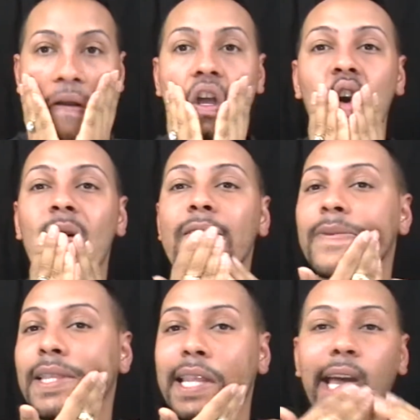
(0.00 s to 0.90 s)
Go
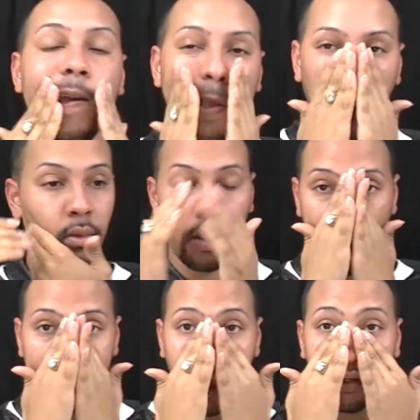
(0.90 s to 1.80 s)
in with that.
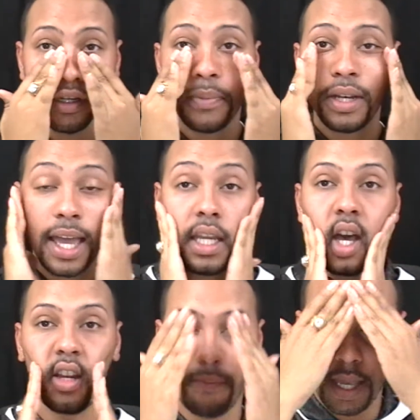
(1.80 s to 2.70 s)
Now, if you're going to put any
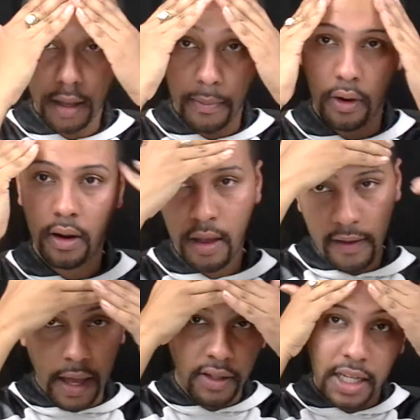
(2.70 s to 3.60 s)
kind of makeup or
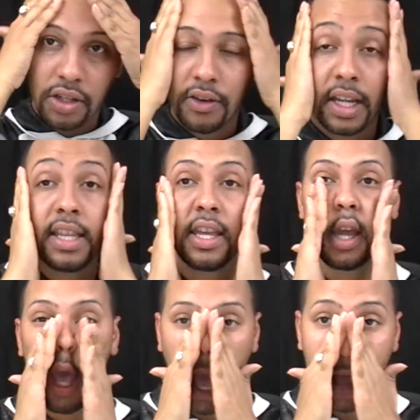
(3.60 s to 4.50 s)
foundation or anything,
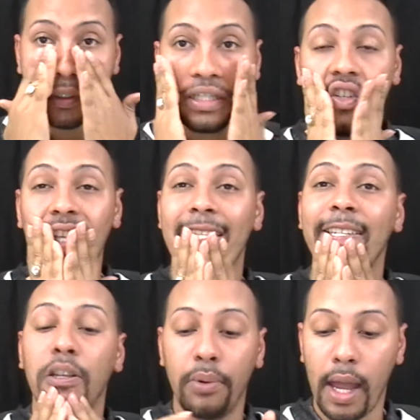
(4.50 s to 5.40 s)
I always suggest to
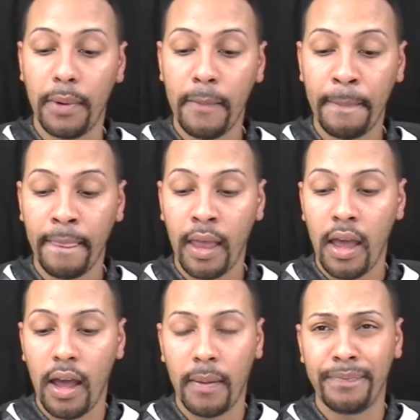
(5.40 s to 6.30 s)
use a primer.
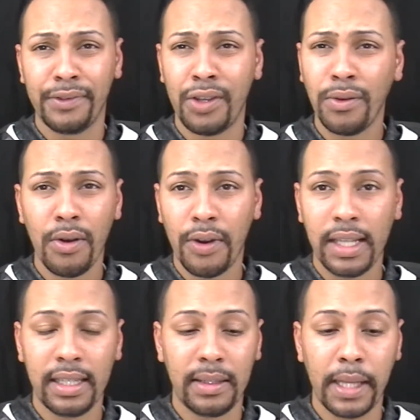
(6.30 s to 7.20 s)
Don't go
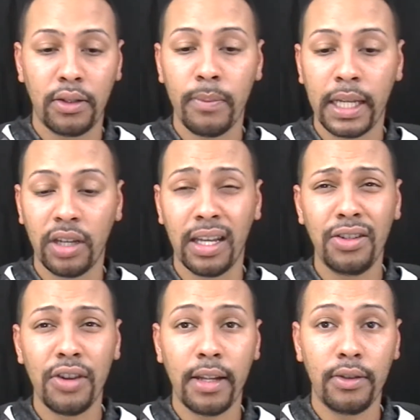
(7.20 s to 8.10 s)
crazy and spend too much unless
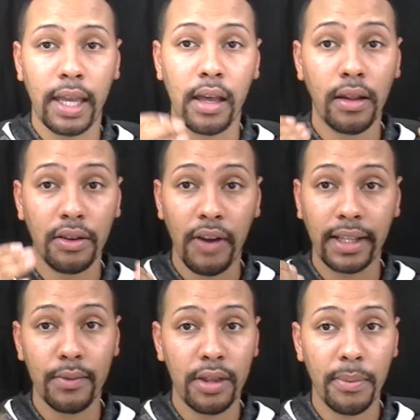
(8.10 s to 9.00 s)
you're trying to do like color
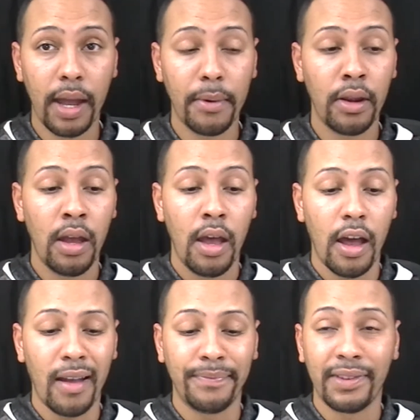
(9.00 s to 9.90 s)
correcting with your primer.
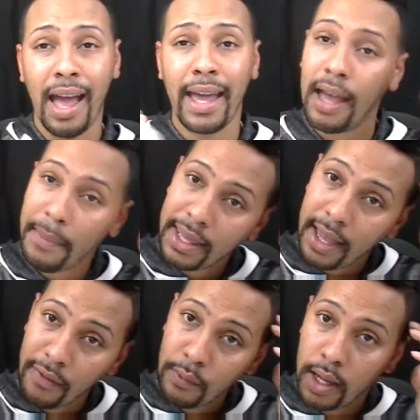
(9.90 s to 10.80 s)
I buy the
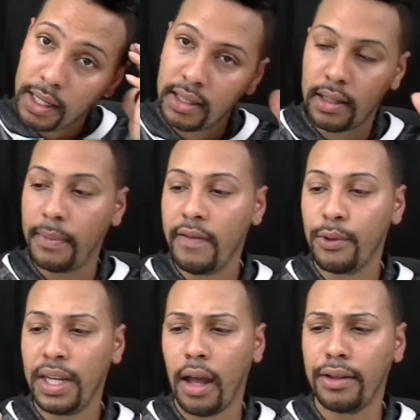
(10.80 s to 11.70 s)
e.l.f. one. It's, I believe,
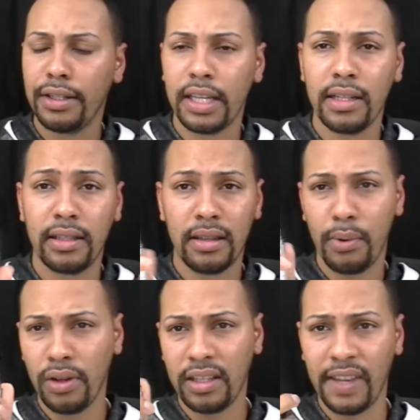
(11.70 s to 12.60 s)
$3, and it's the
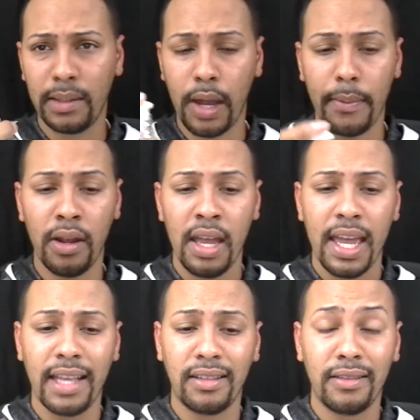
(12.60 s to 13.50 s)
Poreless Face Primer.
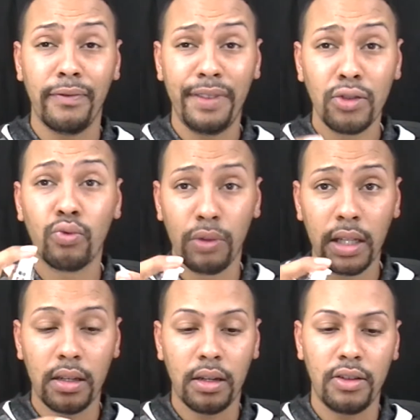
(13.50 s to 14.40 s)
It feels
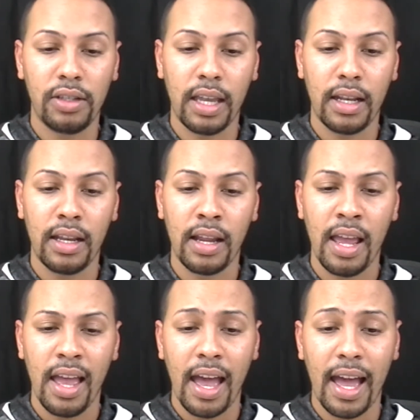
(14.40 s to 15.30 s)
really good on your skin.
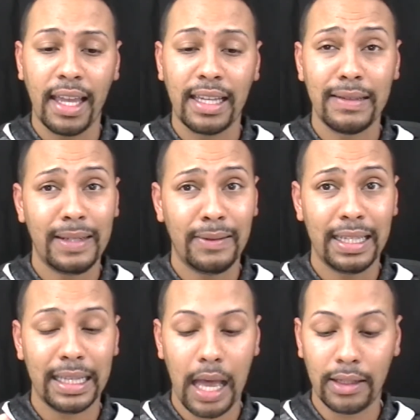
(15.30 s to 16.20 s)
I go in with
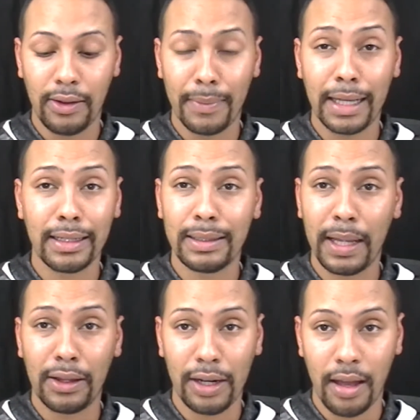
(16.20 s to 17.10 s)
this a lot, so I'm not going to
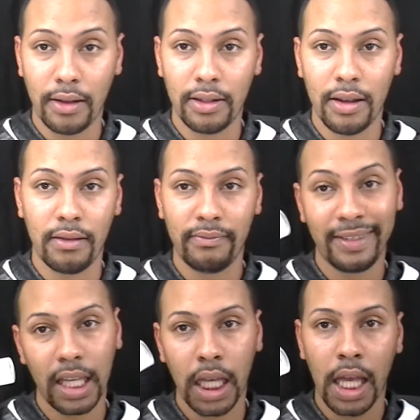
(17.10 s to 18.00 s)
spend $30 on
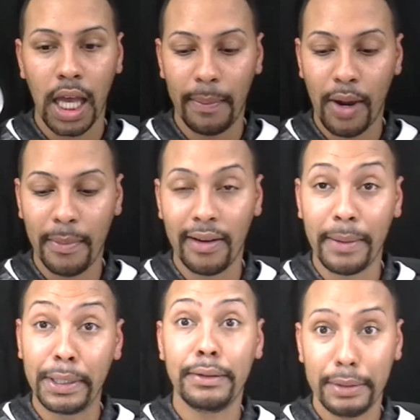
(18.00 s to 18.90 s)
a primer if
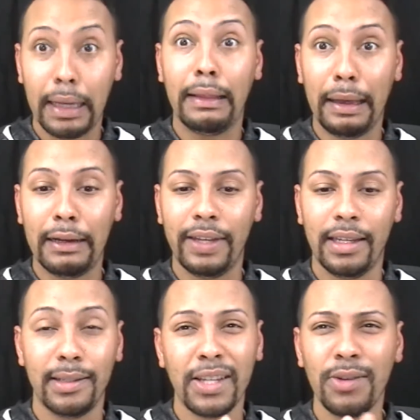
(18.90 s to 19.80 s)
I'm going to use a lot of it.
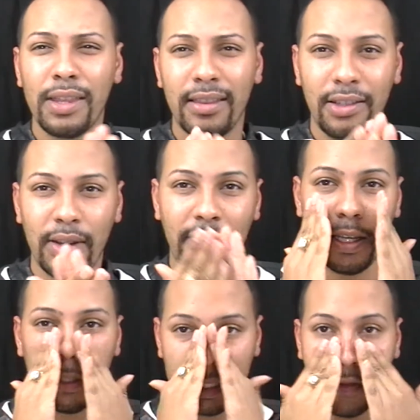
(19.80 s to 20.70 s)
Especially with doing
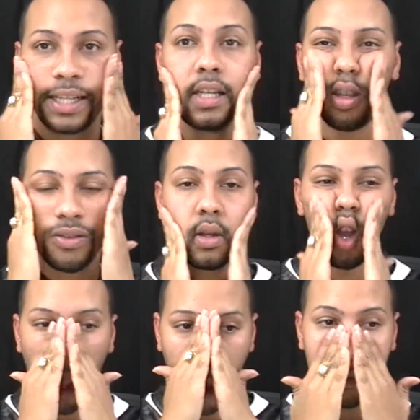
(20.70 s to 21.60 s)
videos and stuff, I tend to use
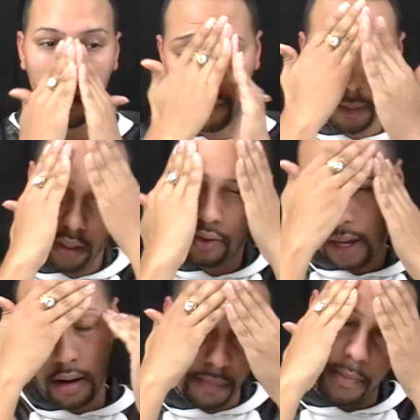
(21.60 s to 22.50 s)
a bit more
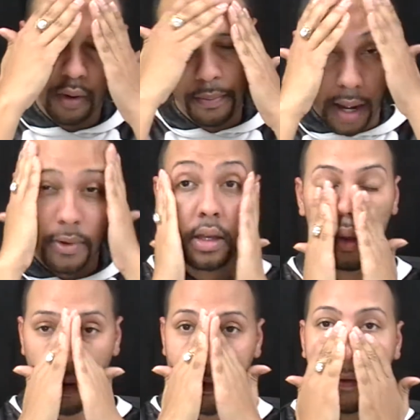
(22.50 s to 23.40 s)
moisture or a bit more primer than
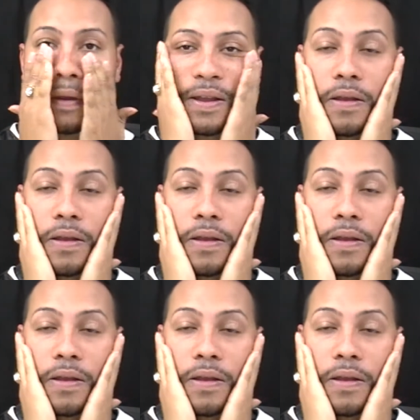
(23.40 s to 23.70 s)
normal.